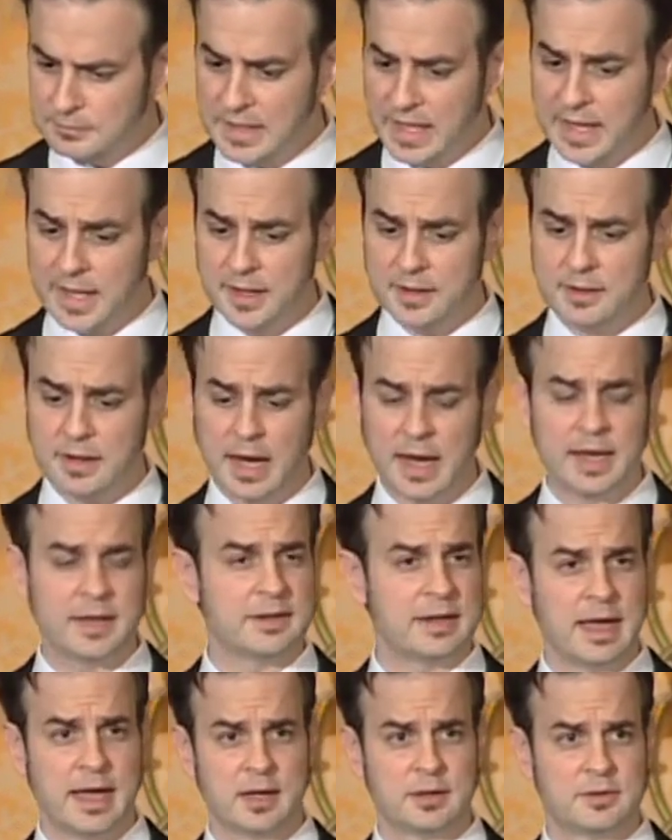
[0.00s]
And I
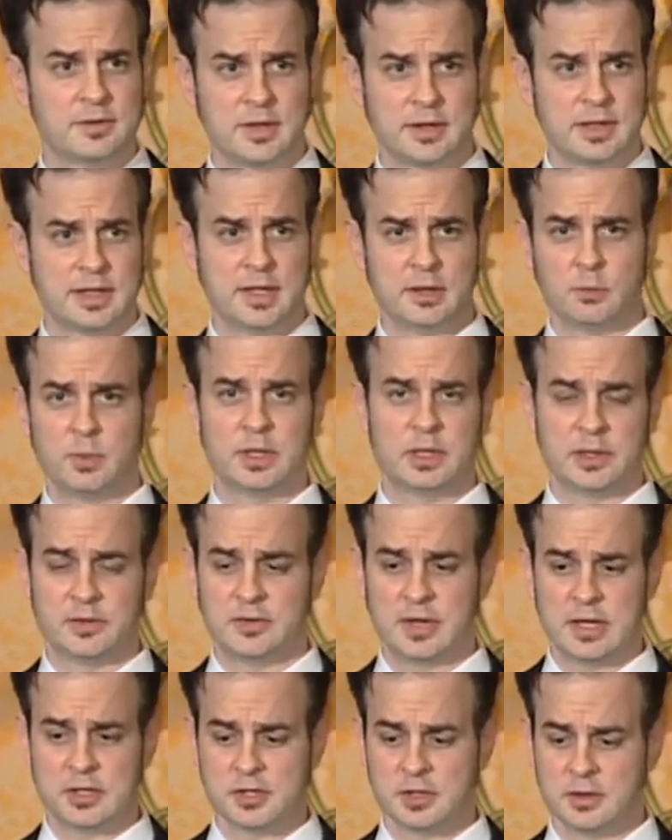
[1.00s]
had suddenly a
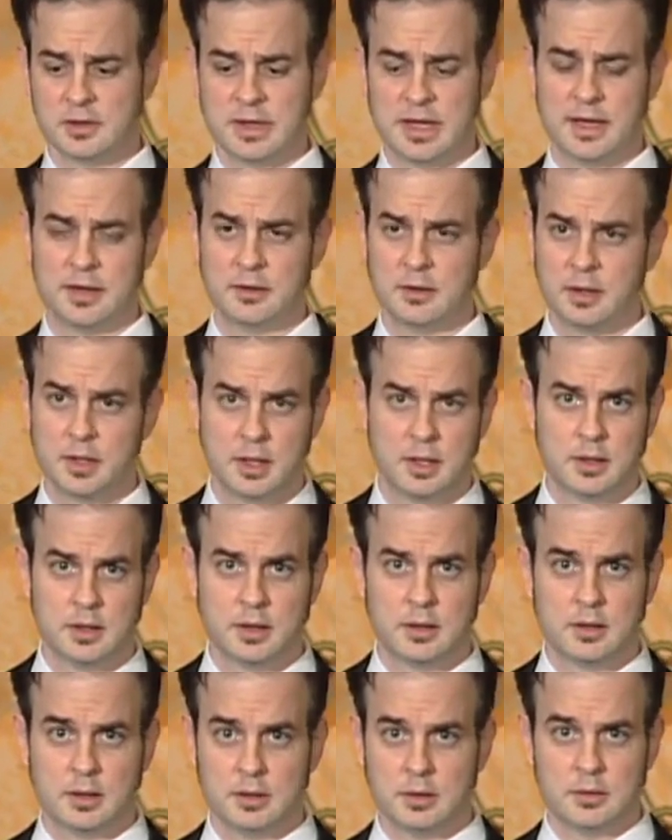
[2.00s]
realization that
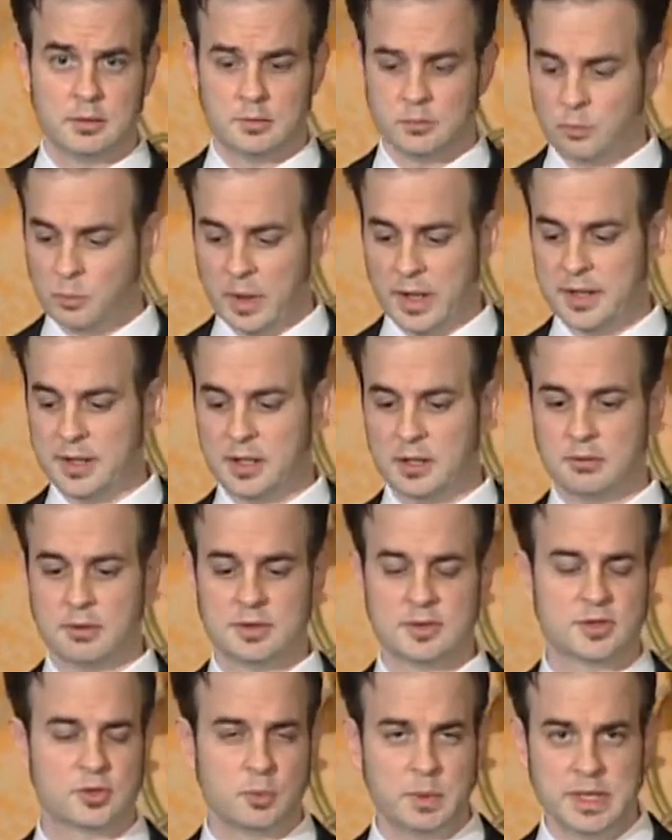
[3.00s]
right here
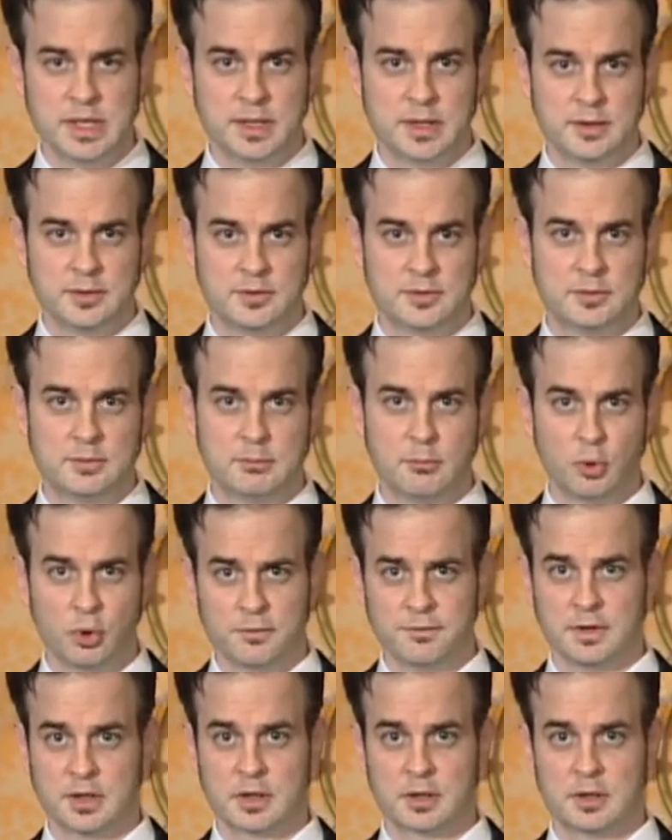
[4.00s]
in Sweep is
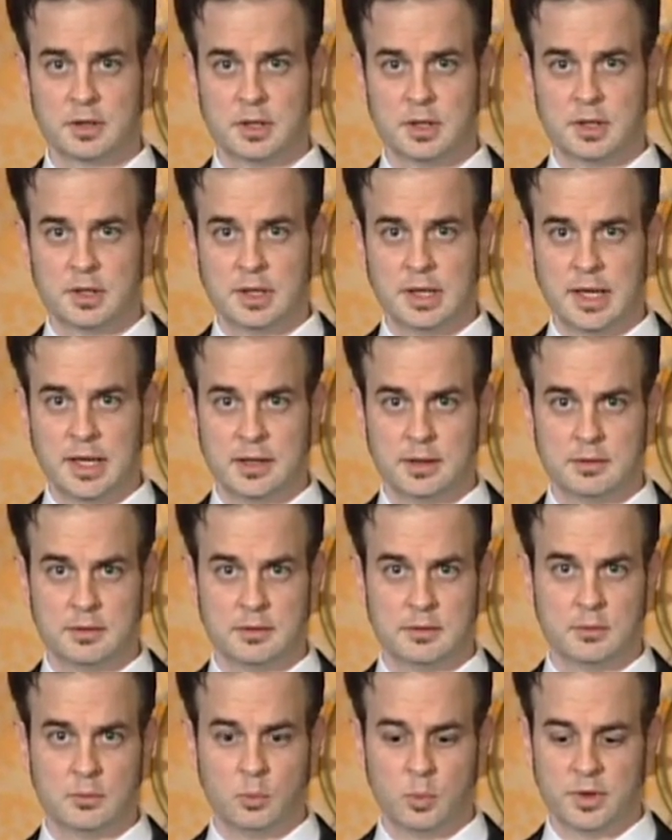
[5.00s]
morphic.
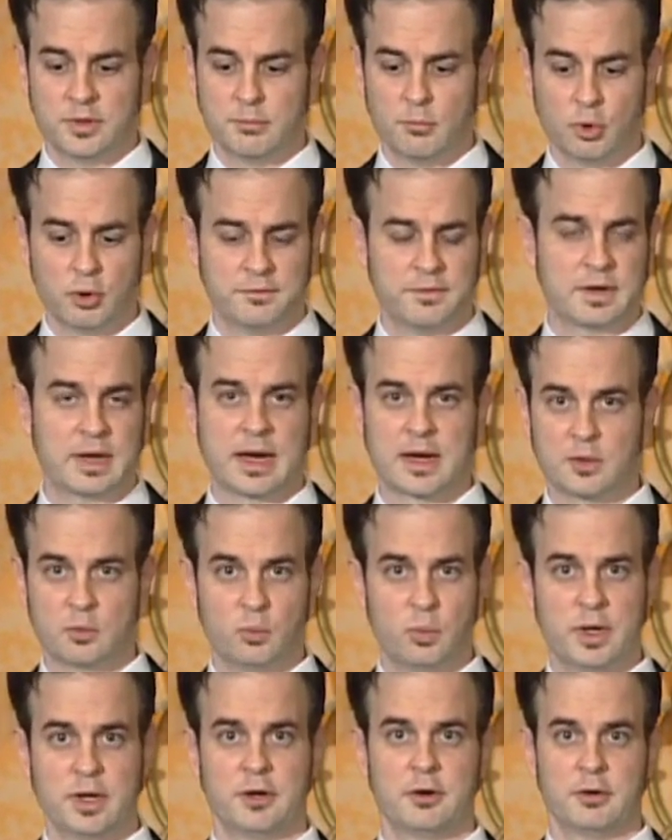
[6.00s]
And with morphic, I could
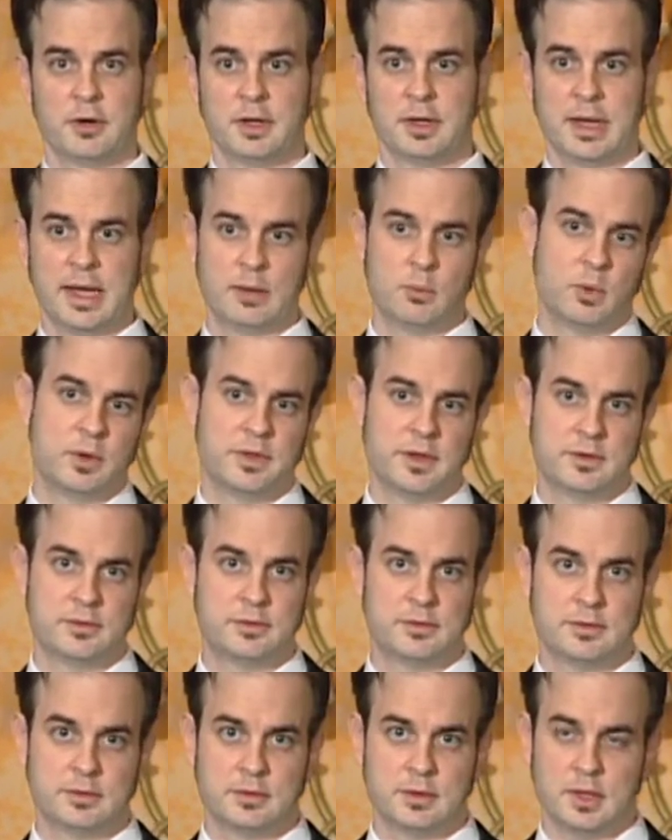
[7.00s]
render it, and with
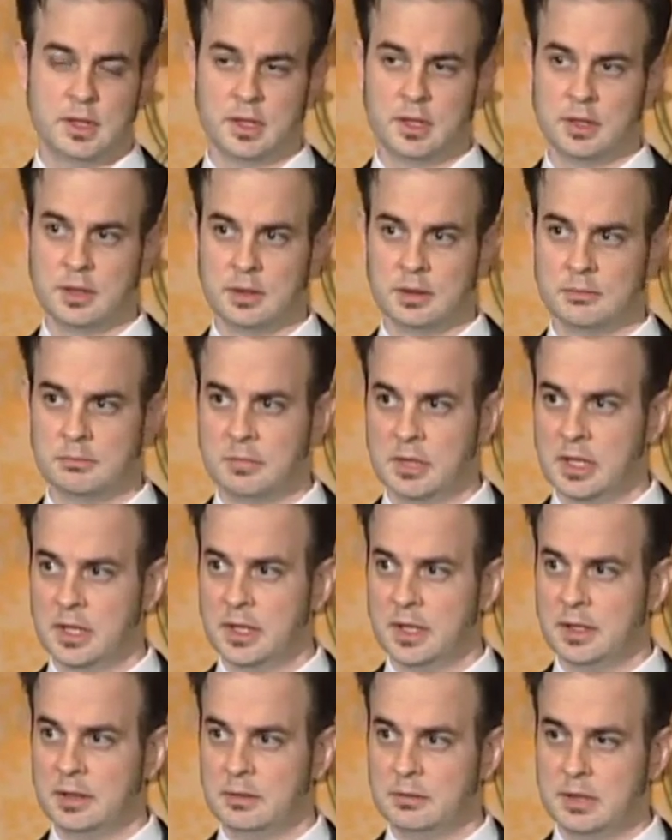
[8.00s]
its
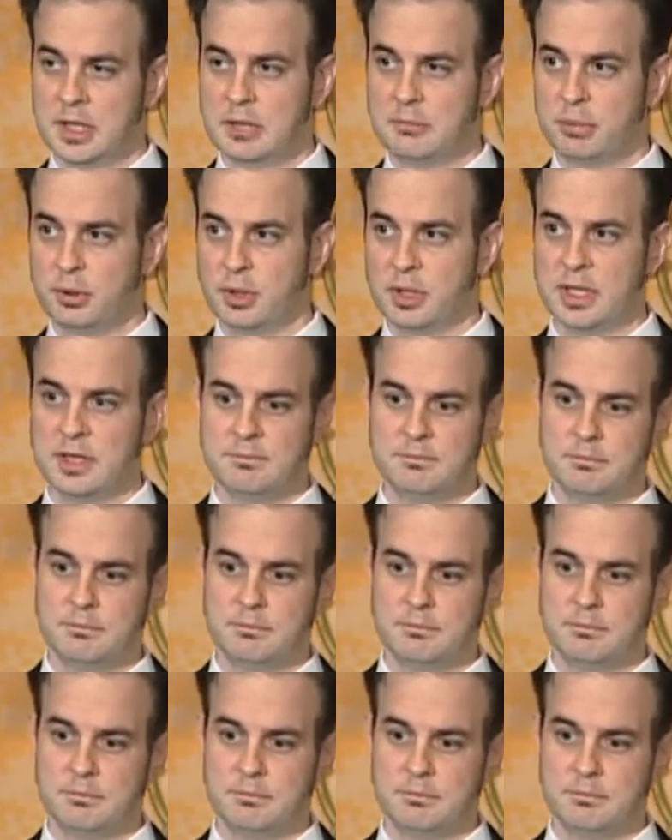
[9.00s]
input